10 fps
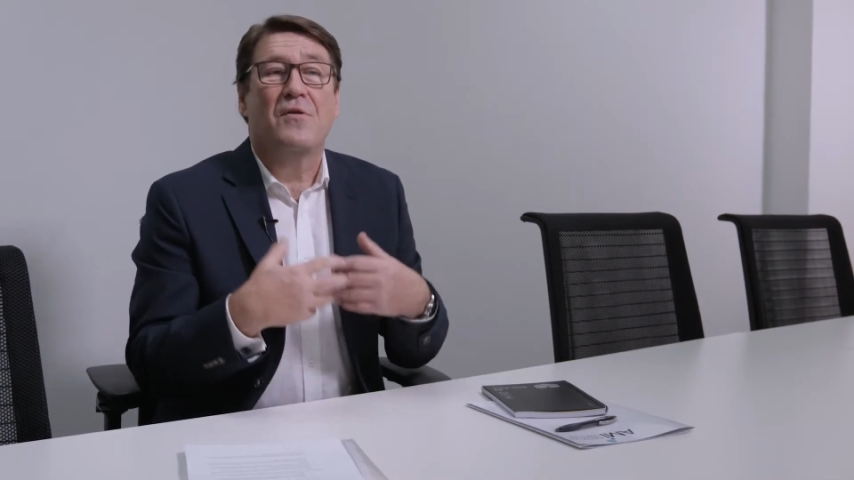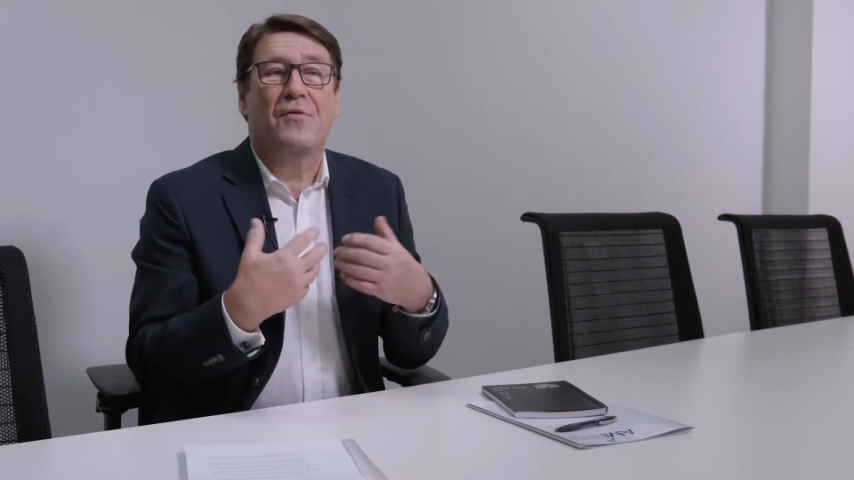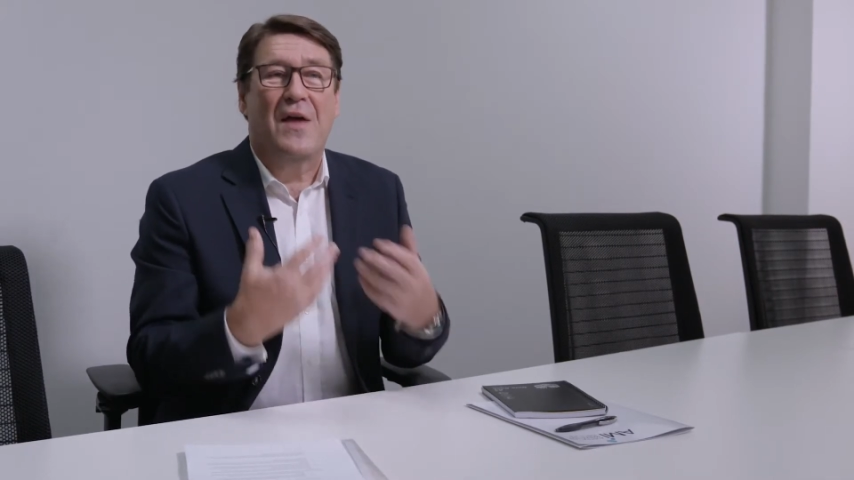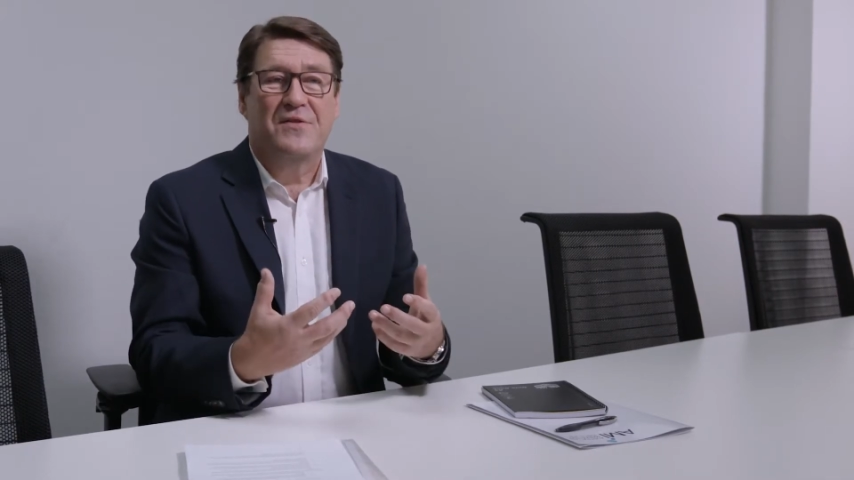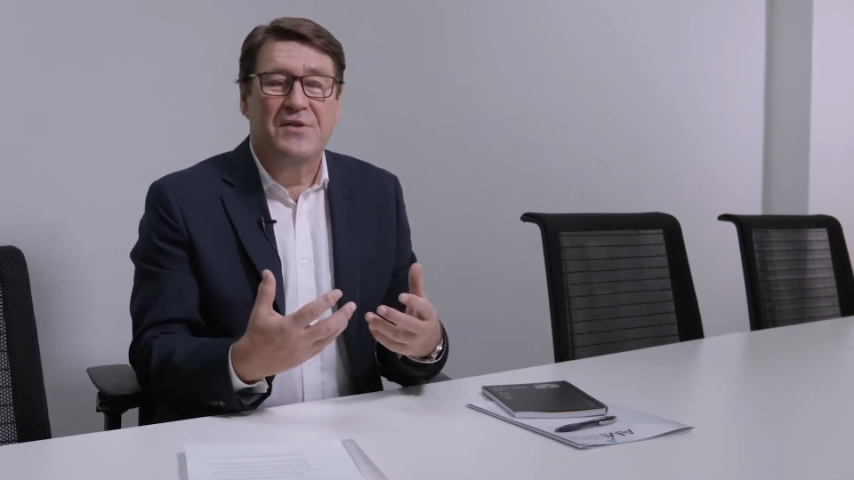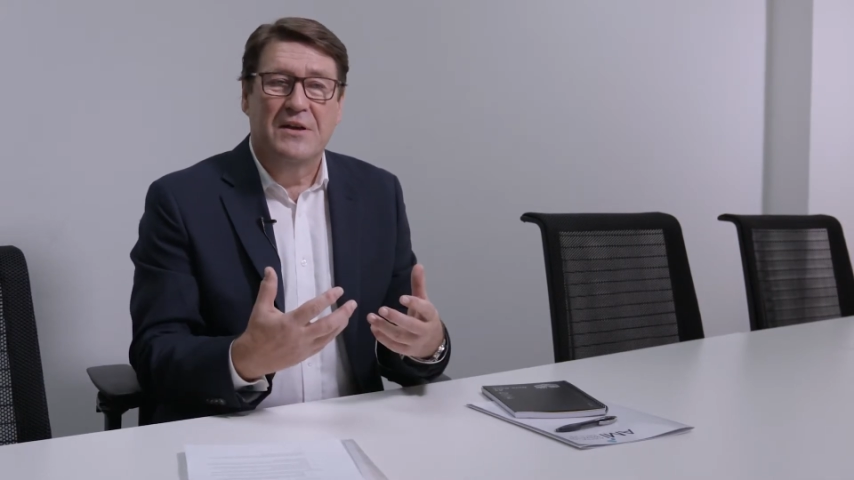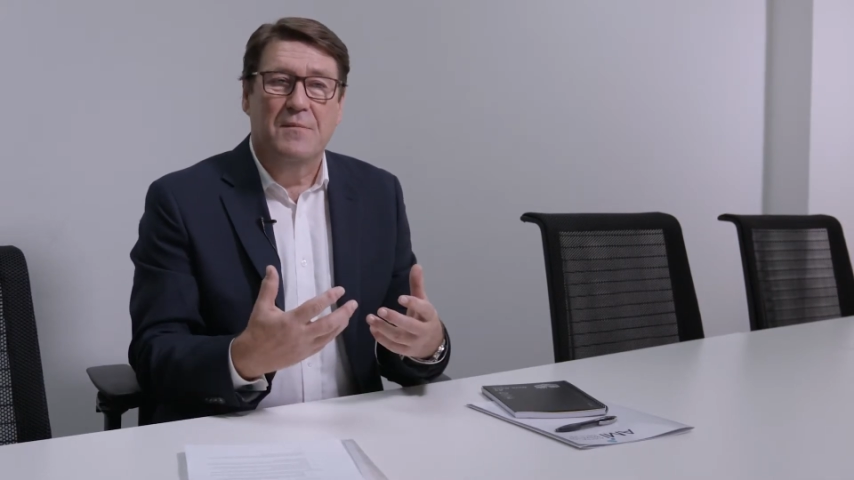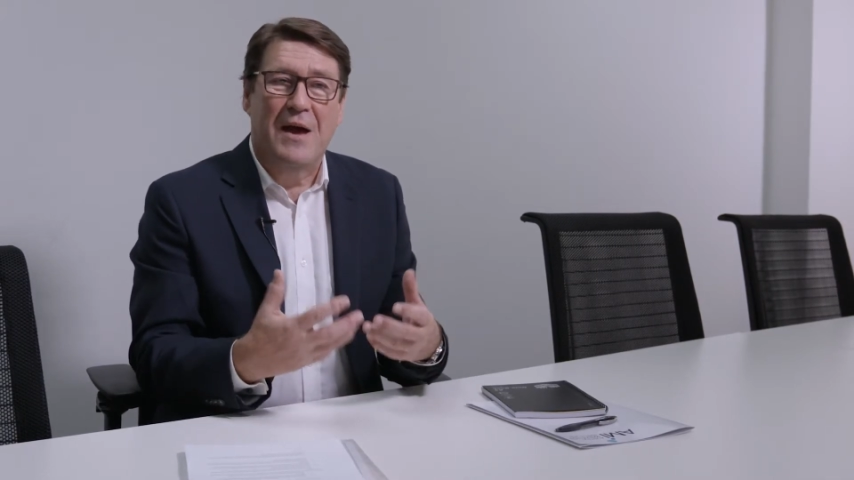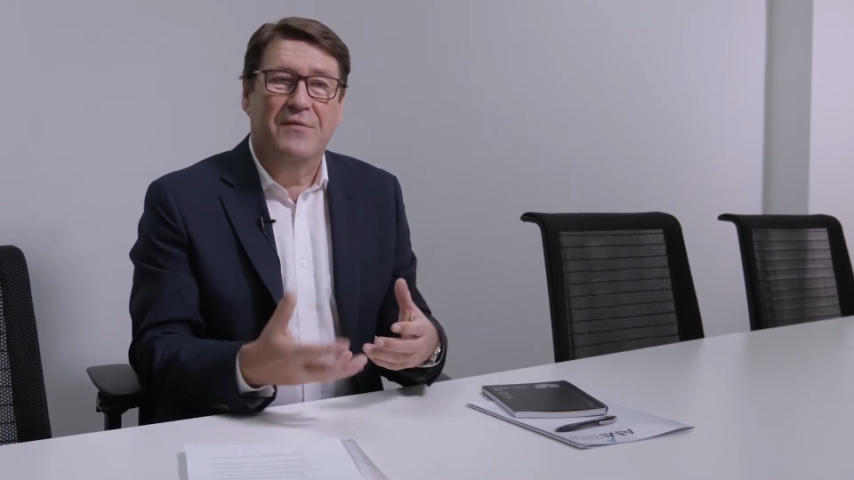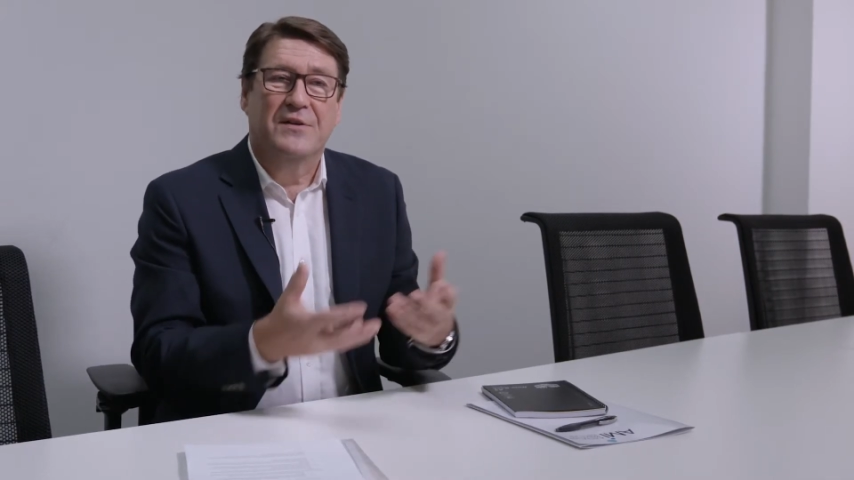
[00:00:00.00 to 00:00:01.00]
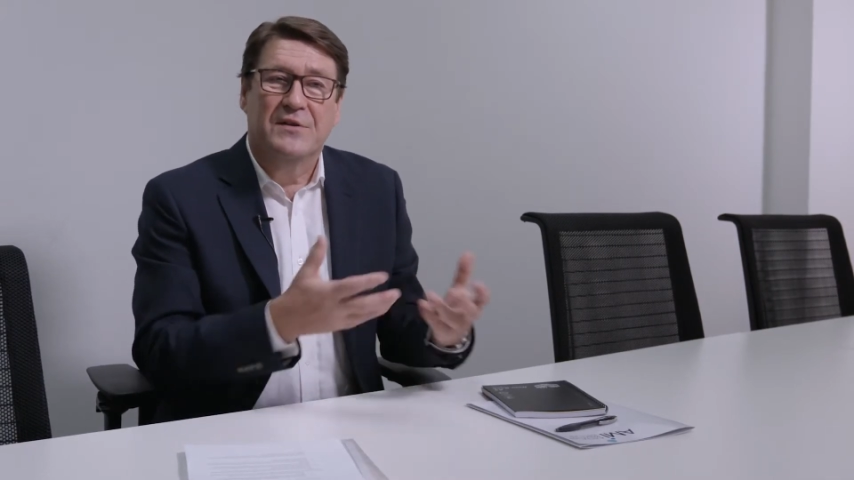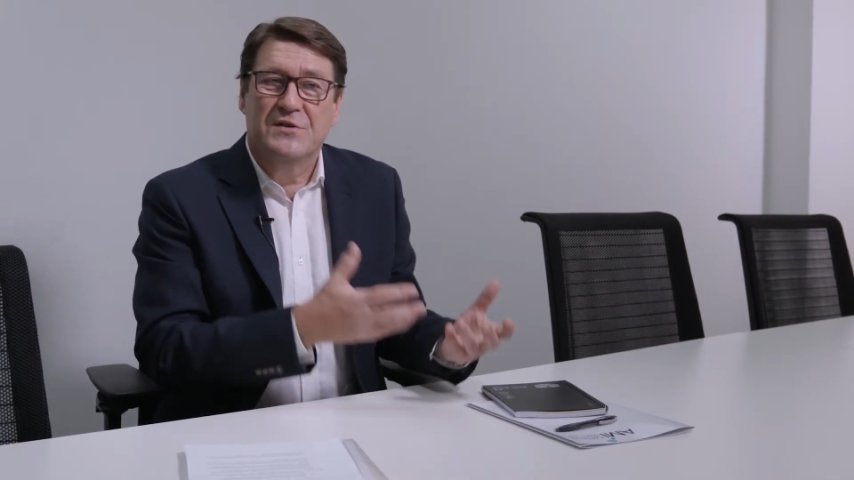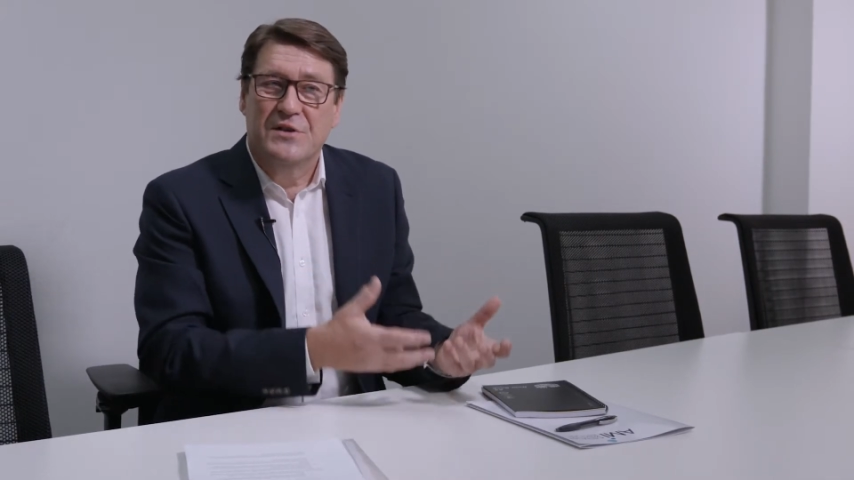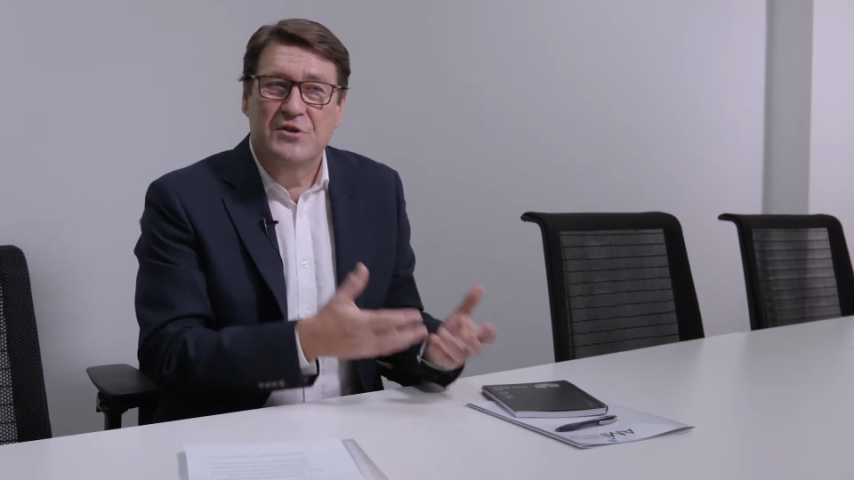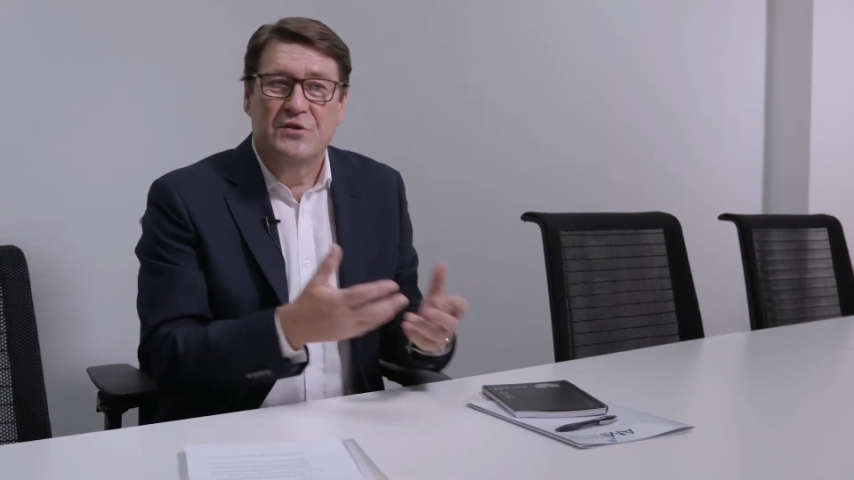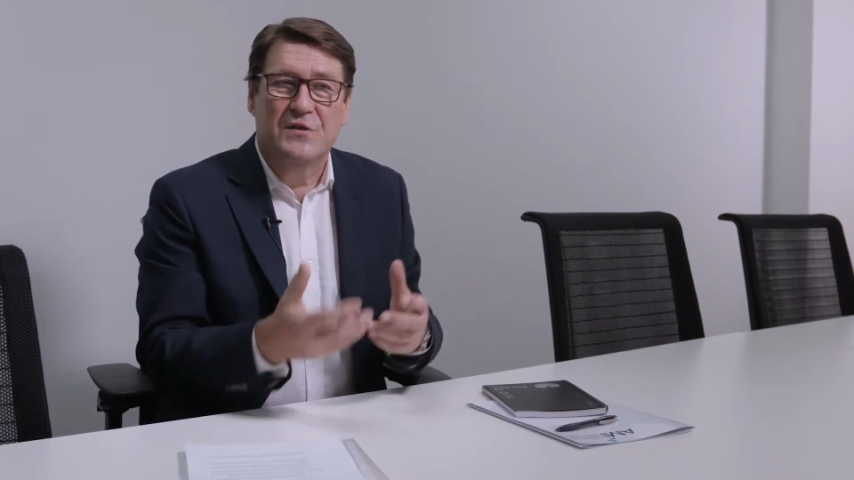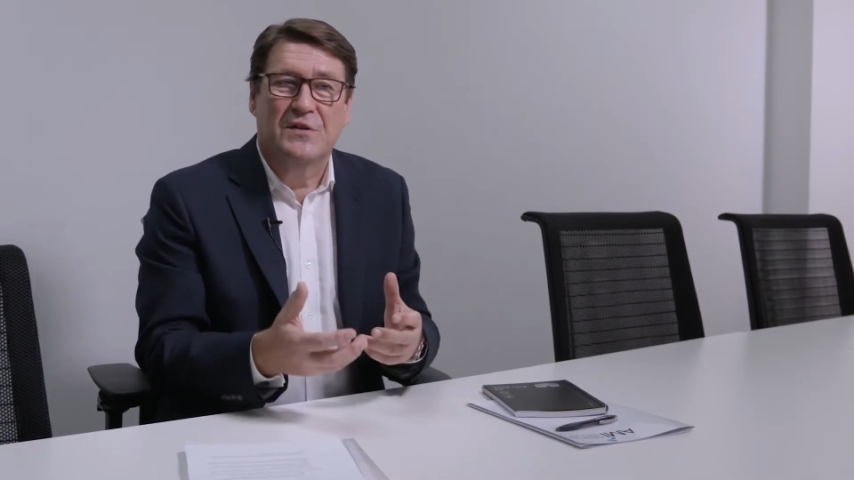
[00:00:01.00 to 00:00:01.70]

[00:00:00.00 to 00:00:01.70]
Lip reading: that they think about the decisions